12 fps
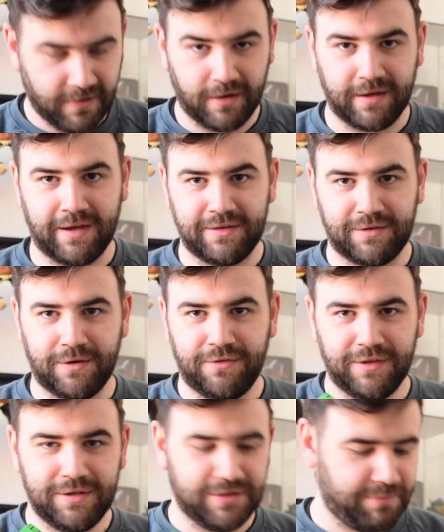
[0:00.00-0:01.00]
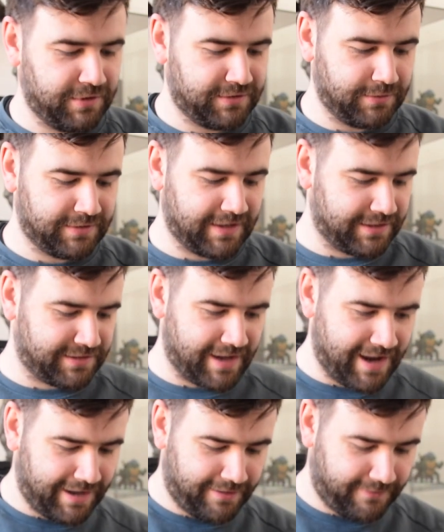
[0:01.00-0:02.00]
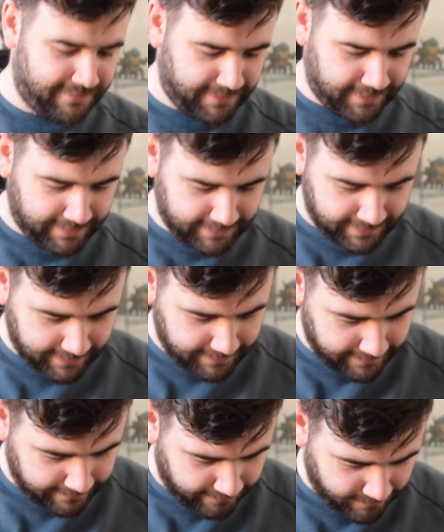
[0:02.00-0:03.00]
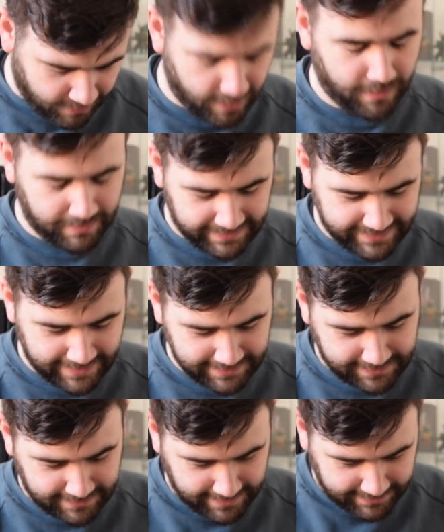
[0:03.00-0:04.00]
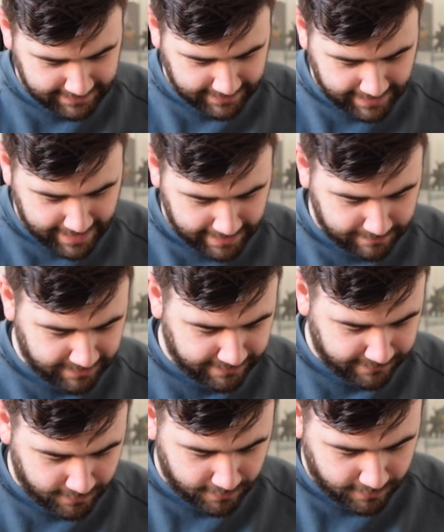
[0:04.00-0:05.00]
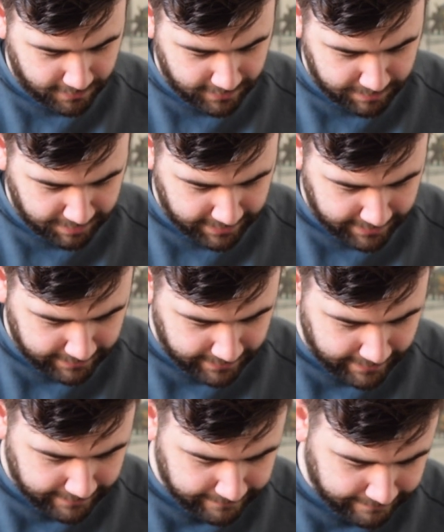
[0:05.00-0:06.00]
Okay, so I think you're supposed to attach the hand first, so attach it to the hand before you put it in there.